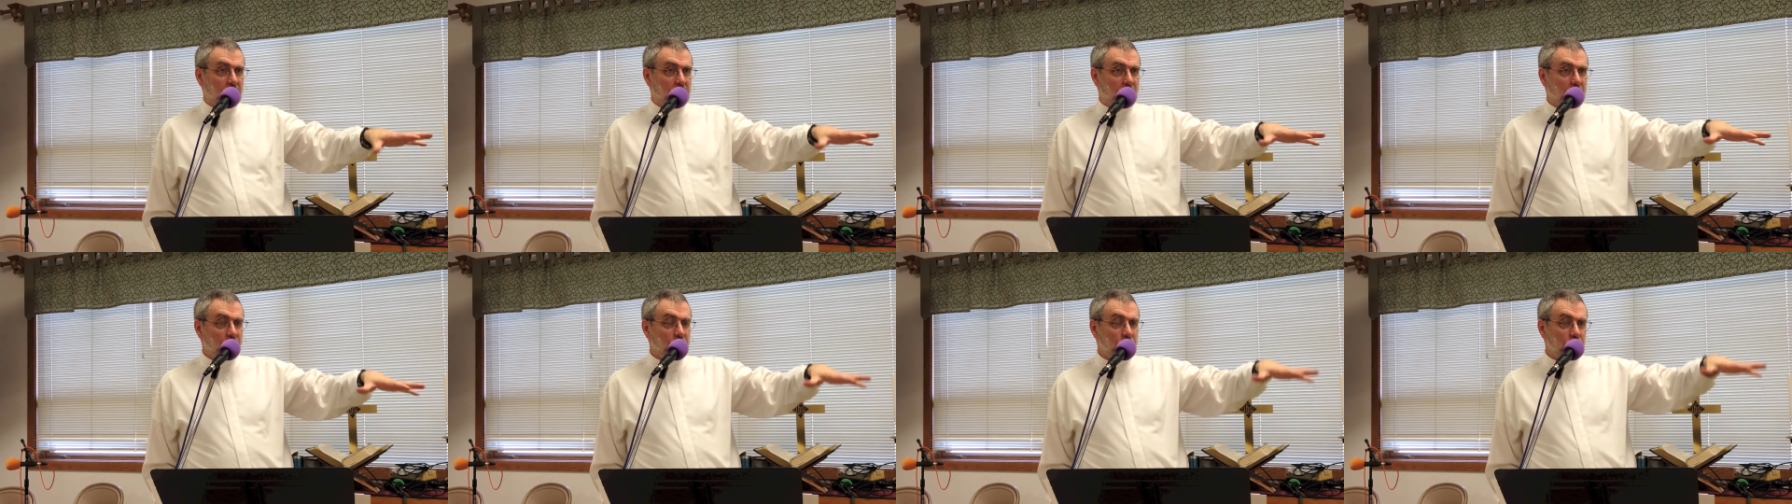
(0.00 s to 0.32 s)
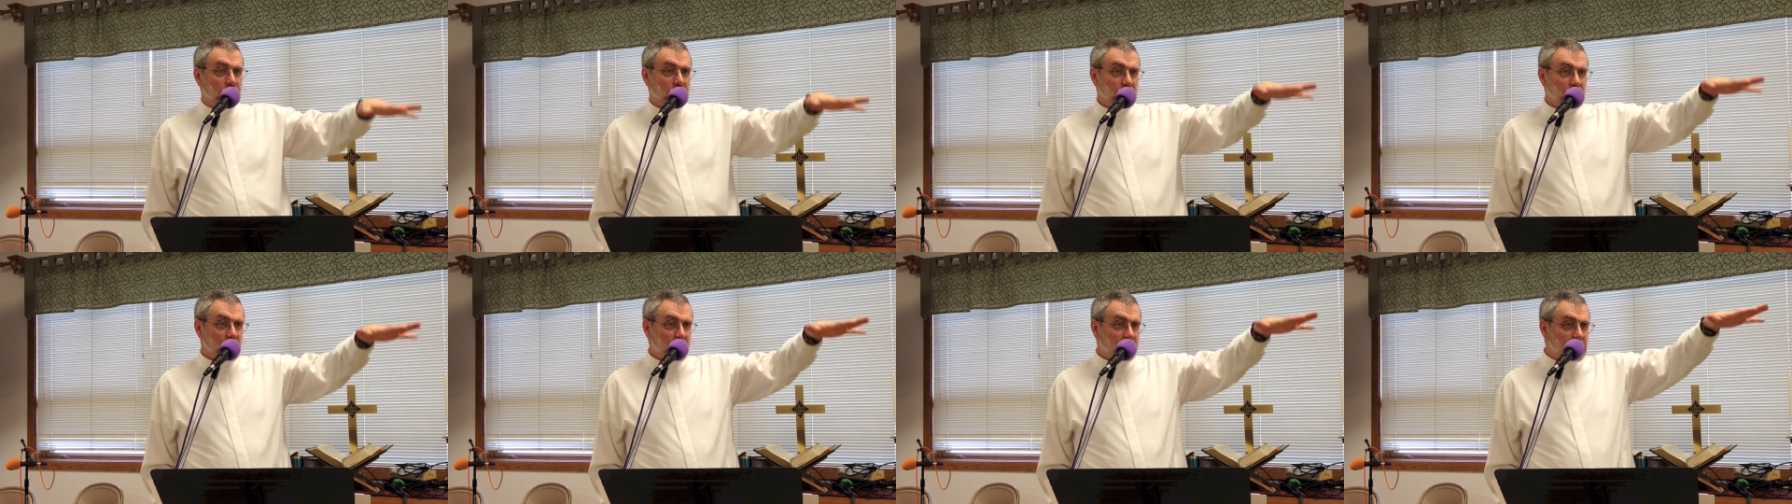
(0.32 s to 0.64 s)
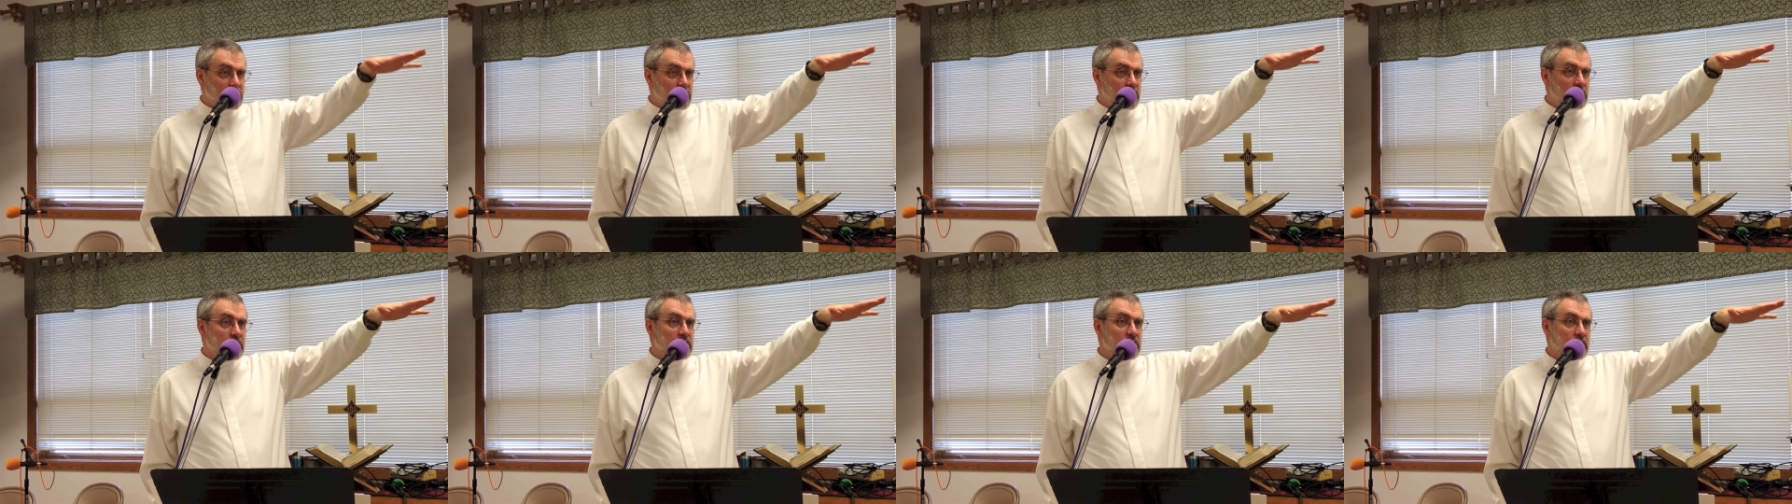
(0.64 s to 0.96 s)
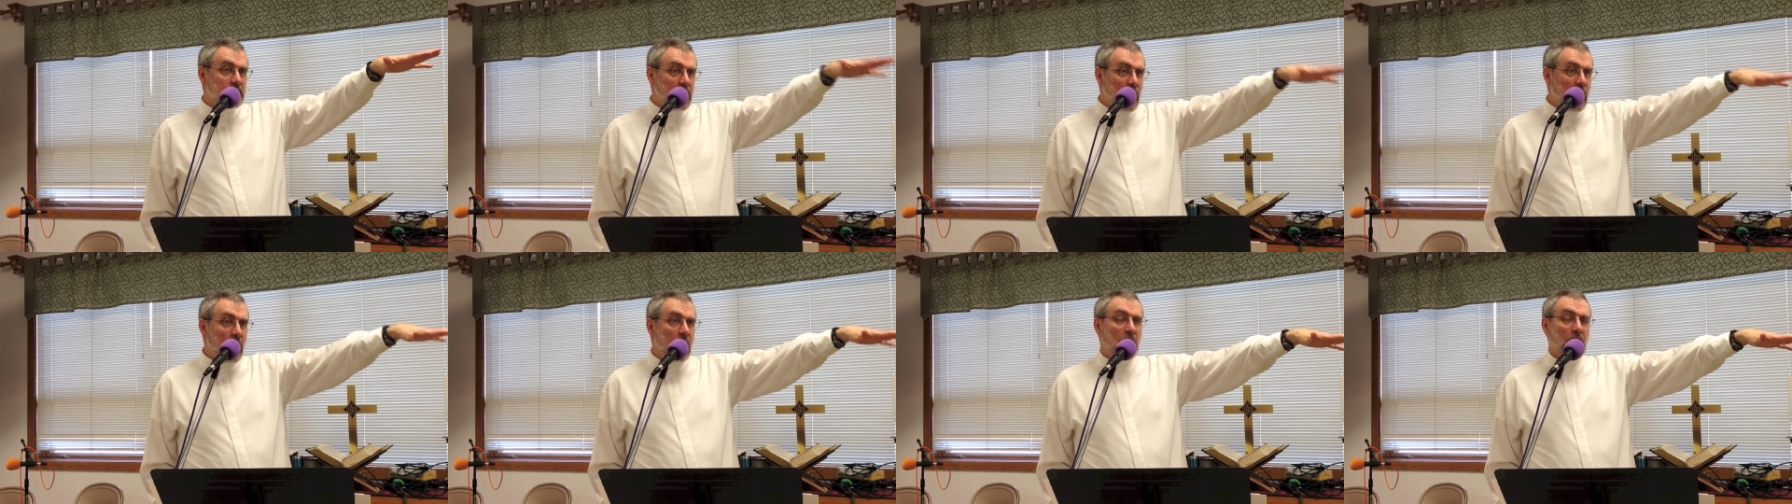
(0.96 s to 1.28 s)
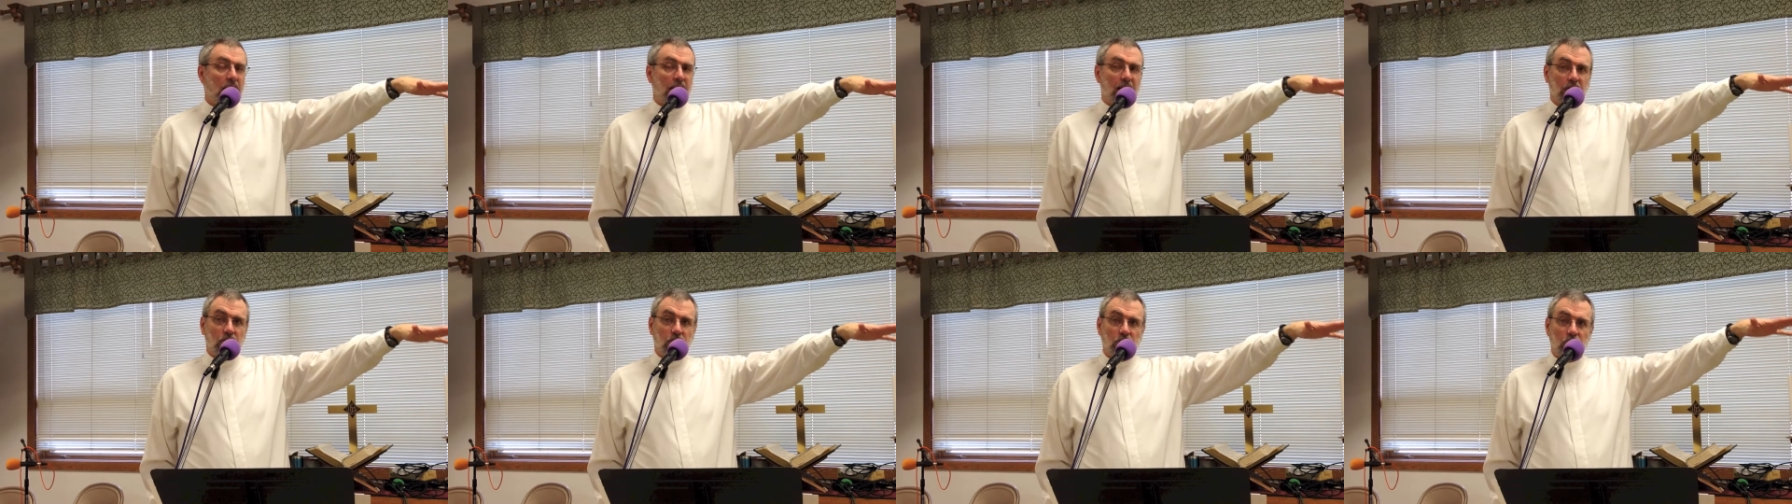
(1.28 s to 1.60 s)
In other words, here's this
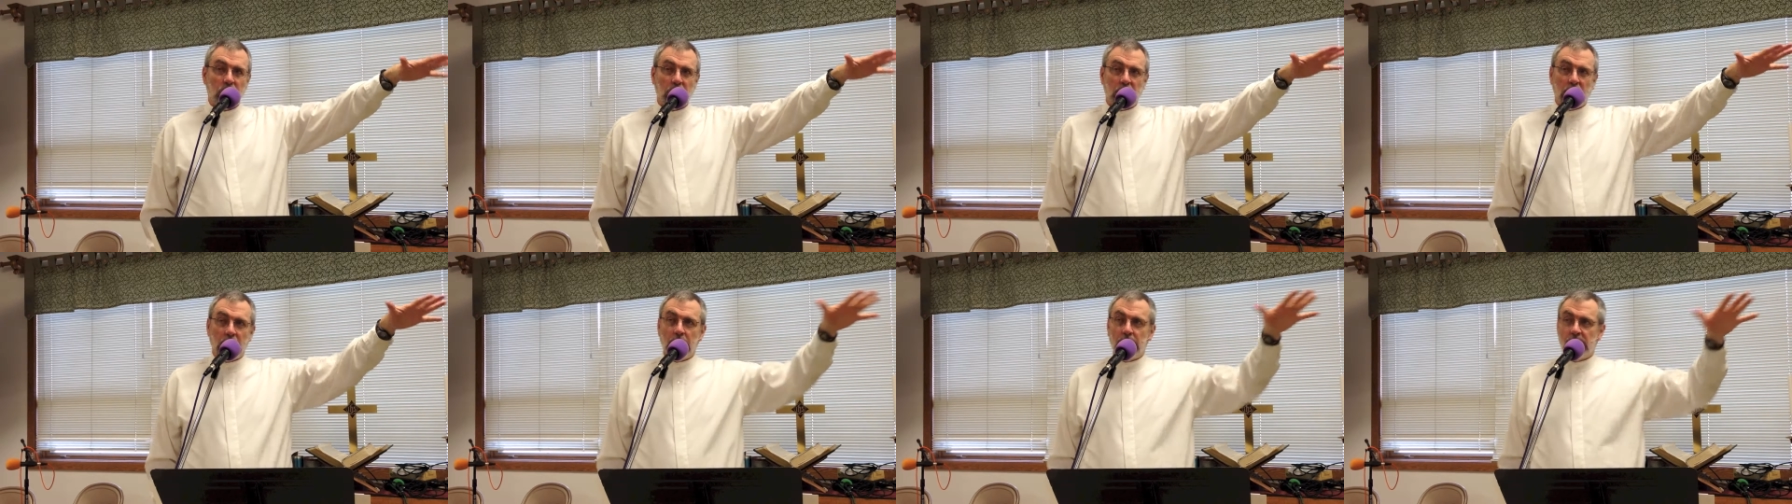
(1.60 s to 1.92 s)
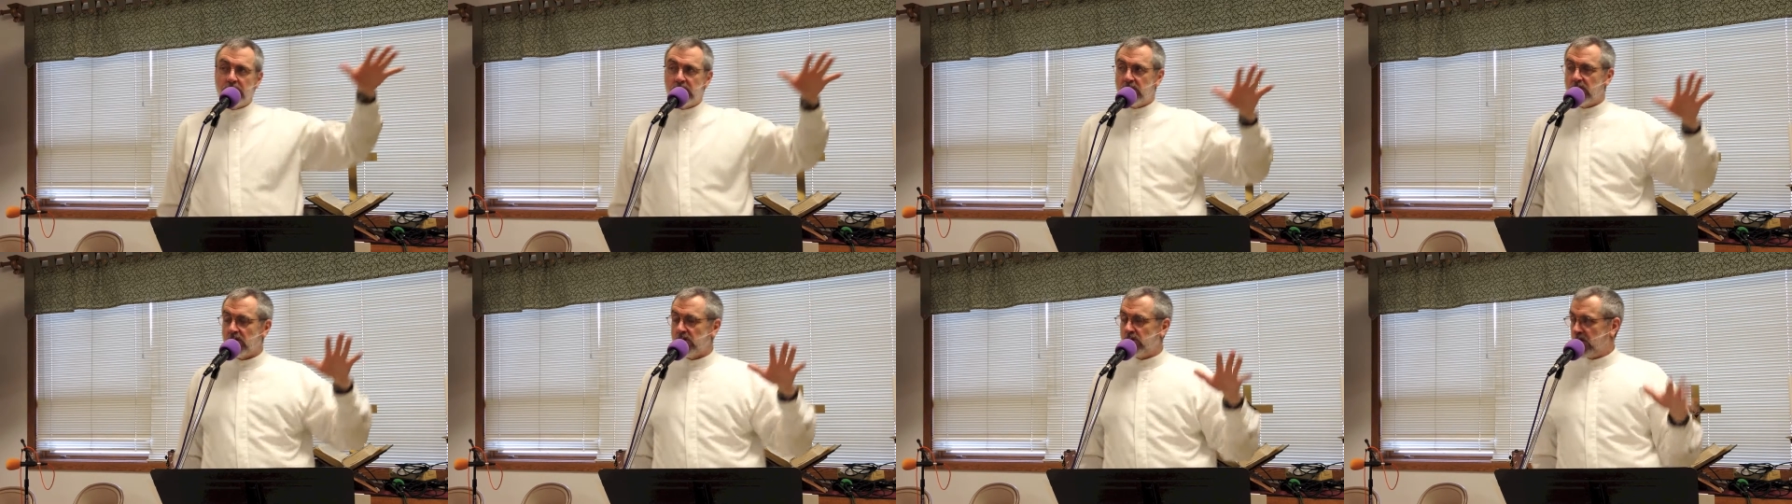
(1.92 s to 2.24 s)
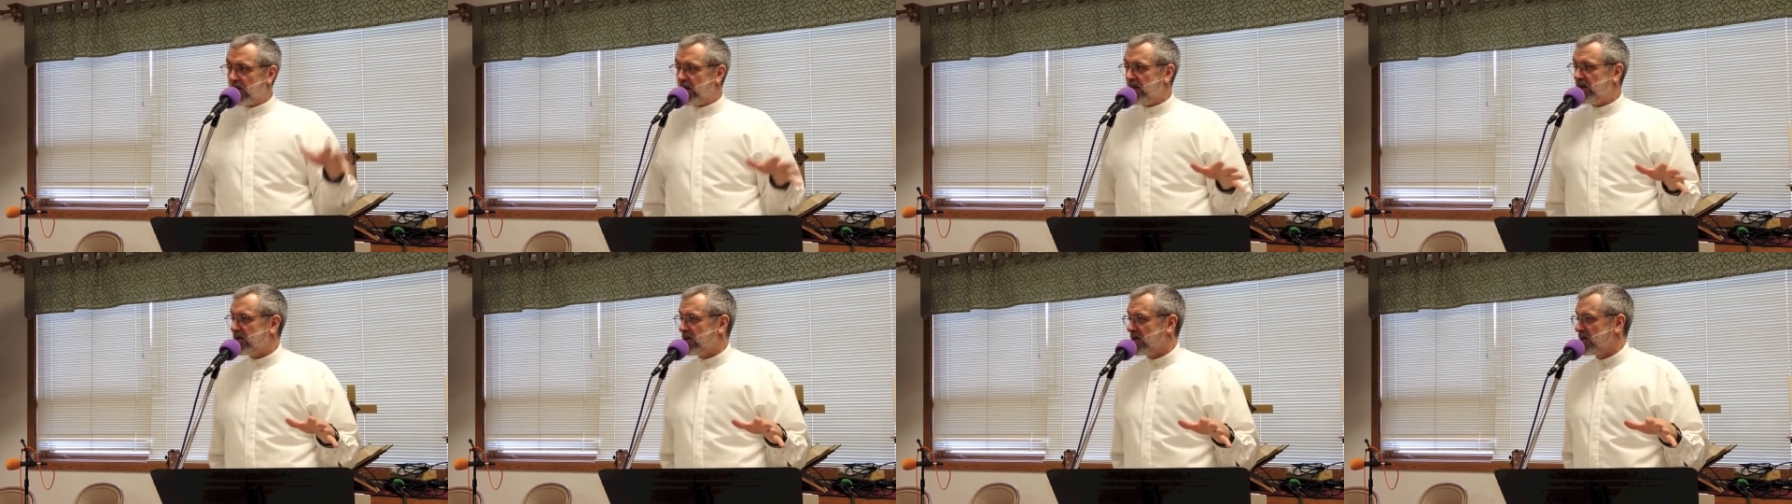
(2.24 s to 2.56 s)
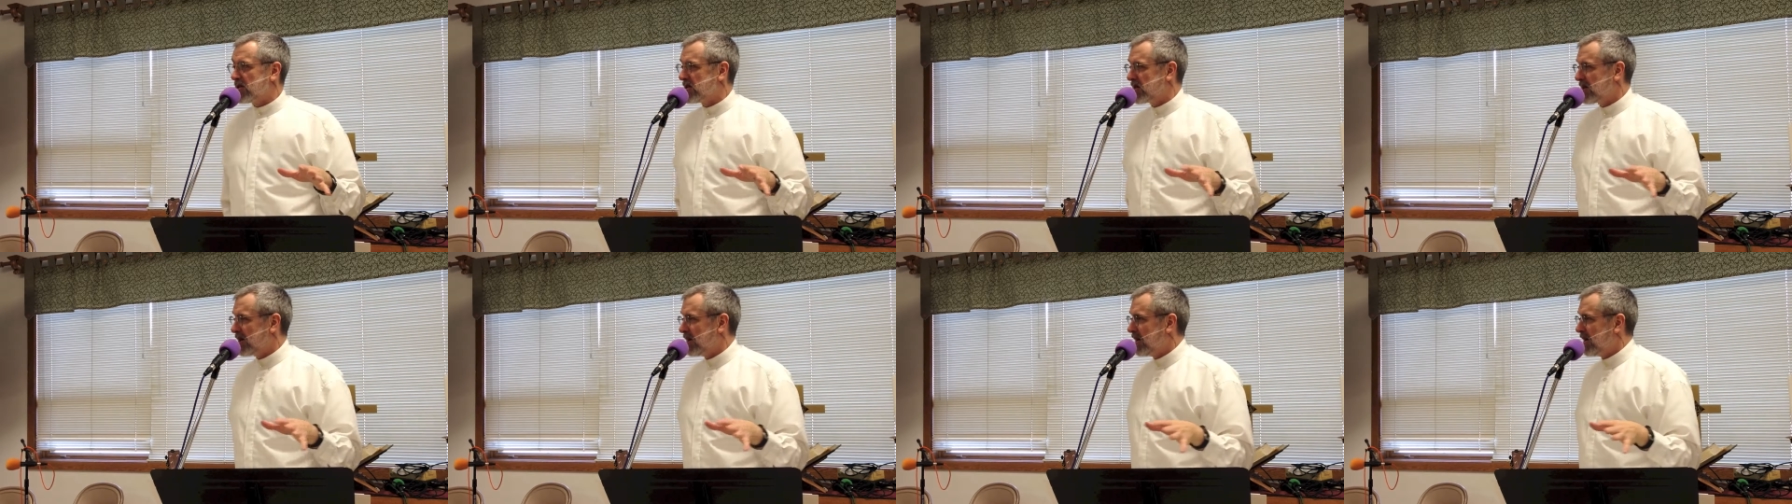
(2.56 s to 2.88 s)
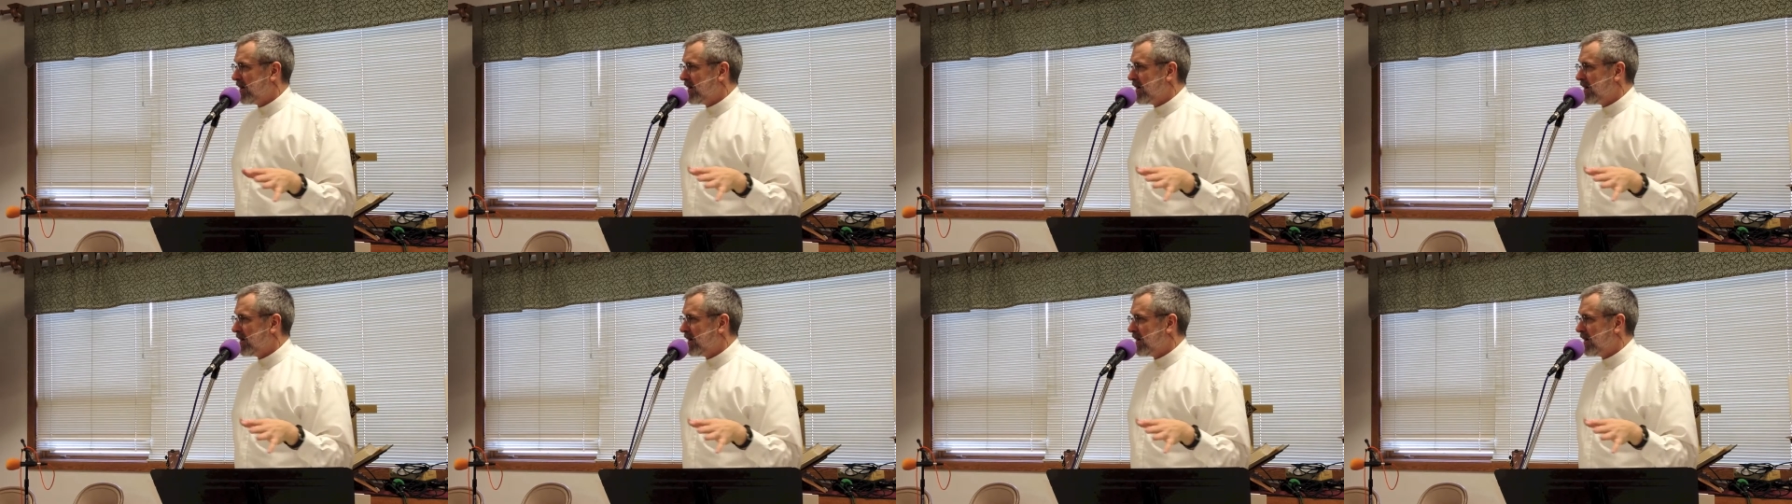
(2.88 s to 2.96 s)
guy who comes to Jesus,